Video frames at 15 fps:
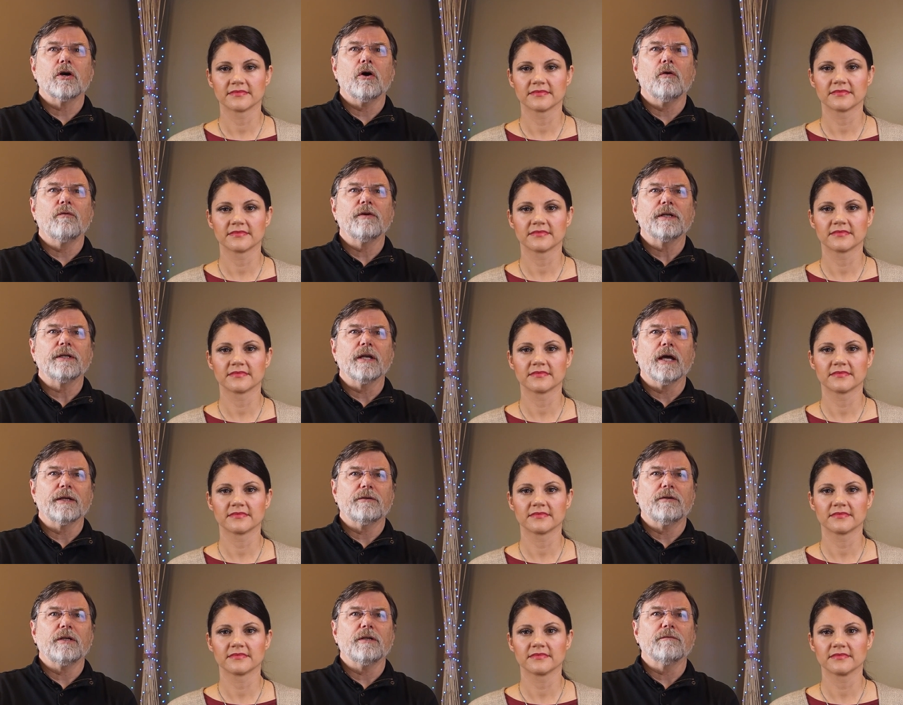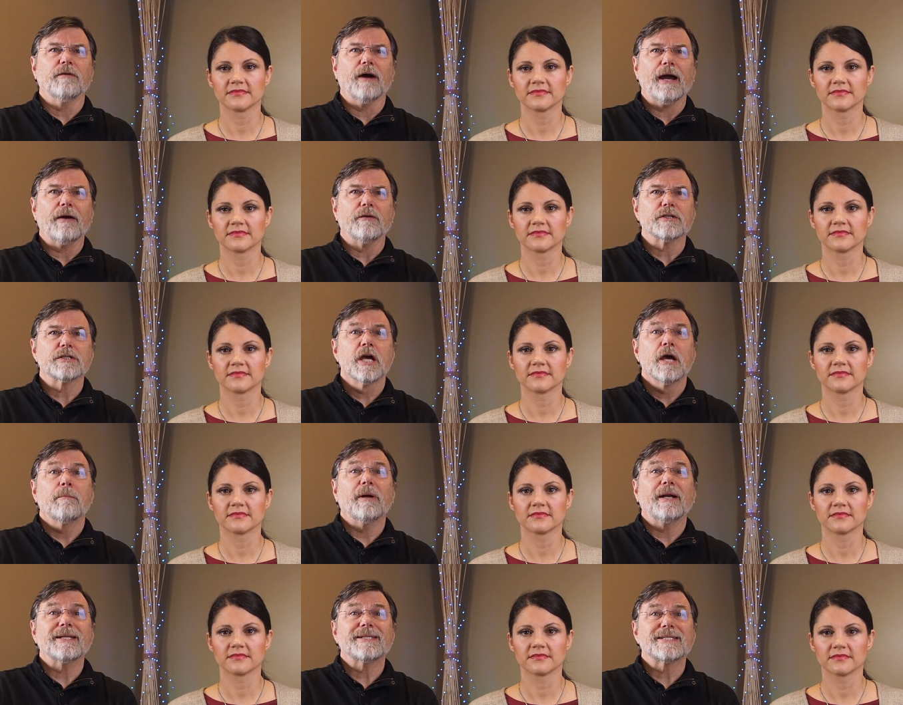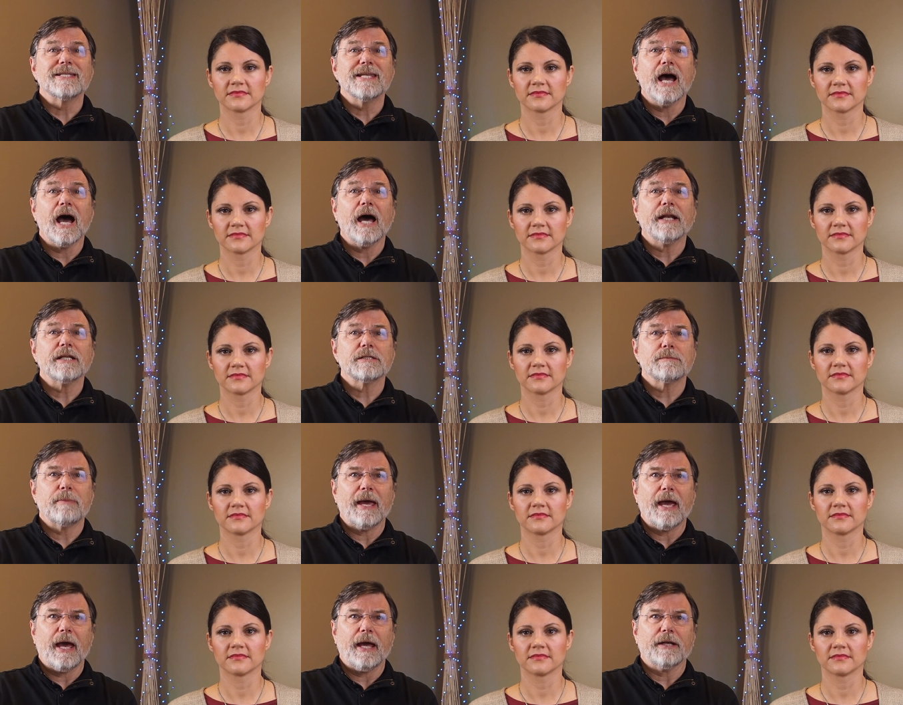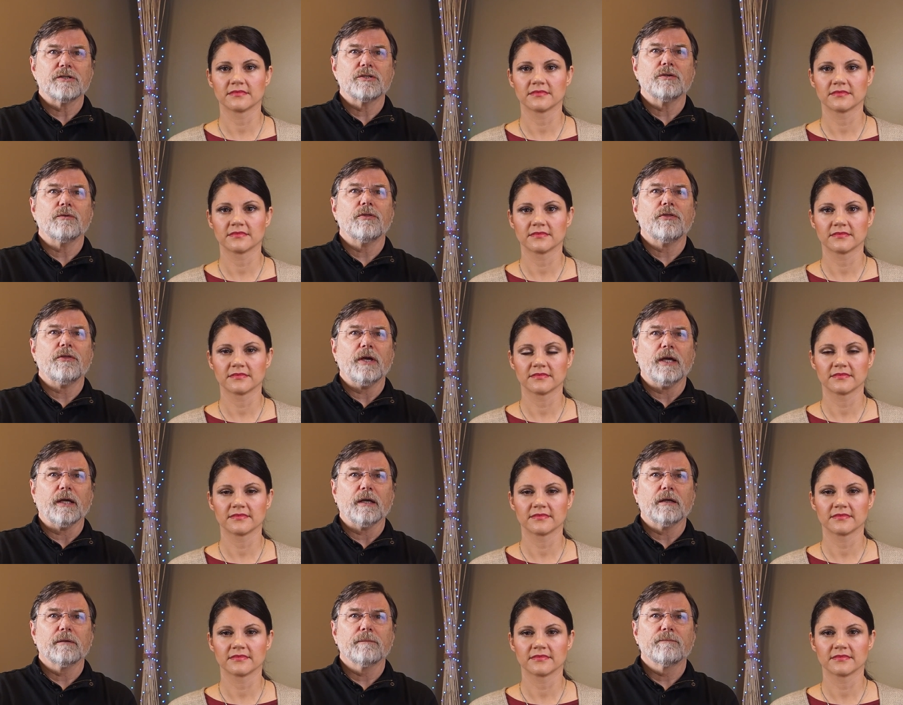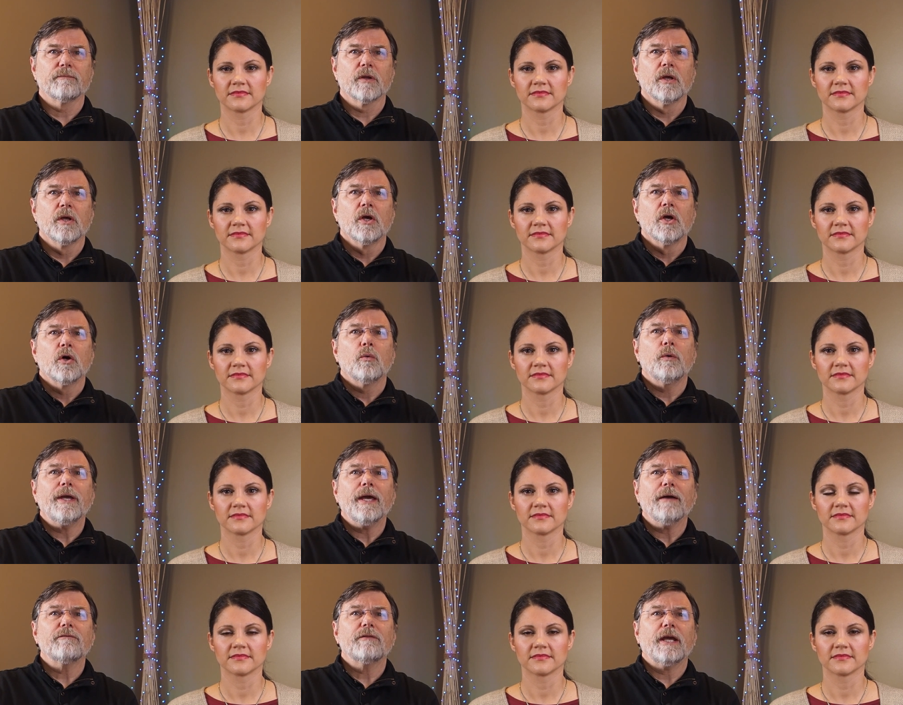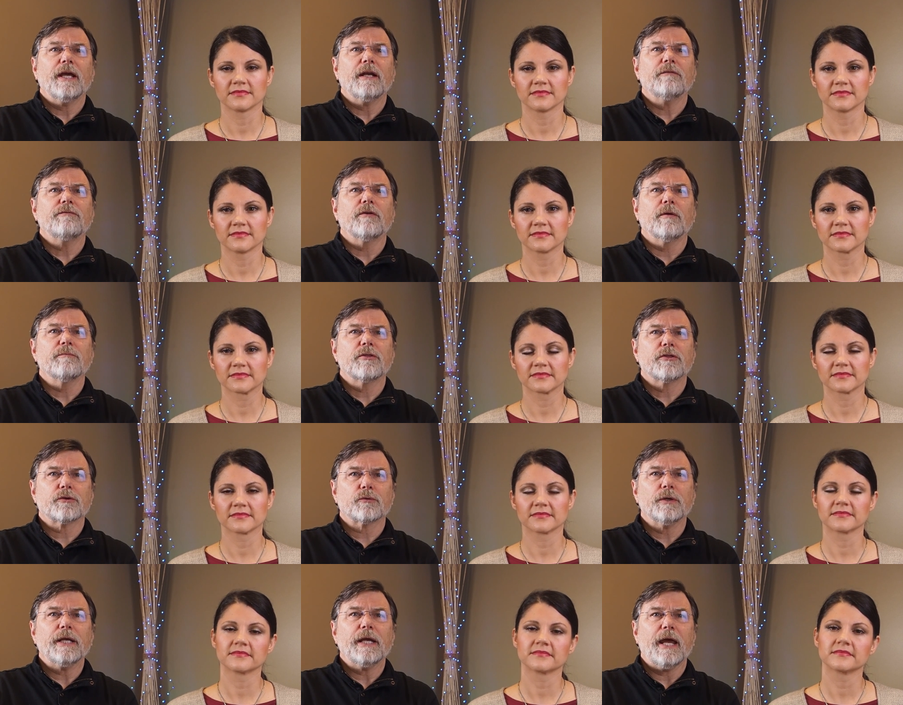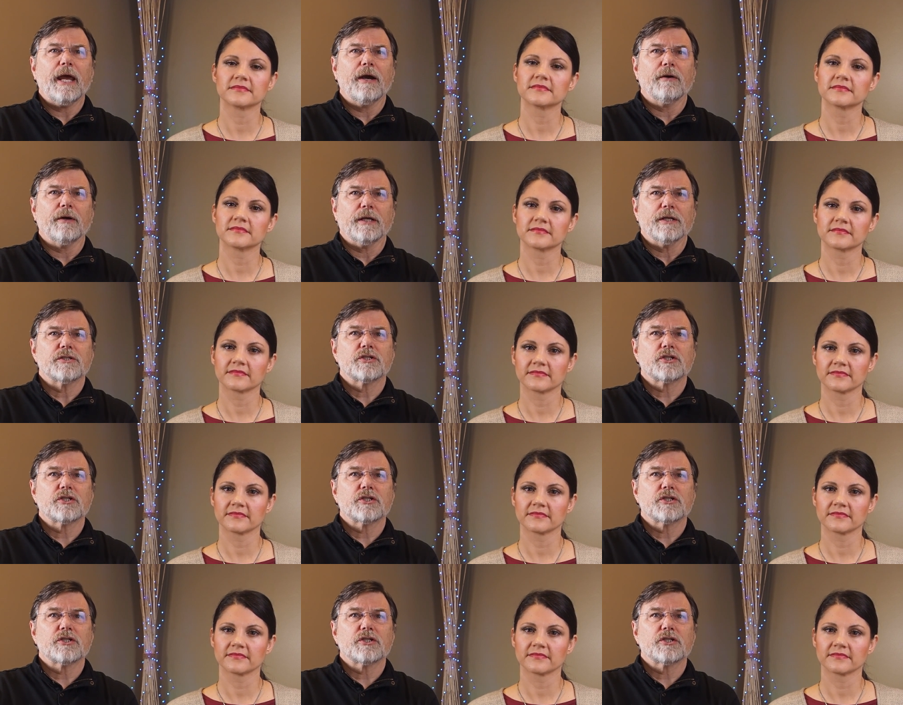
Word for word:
Speaker 1: COVID-19 virus, but it's not as bad as you think. We have data from three areas: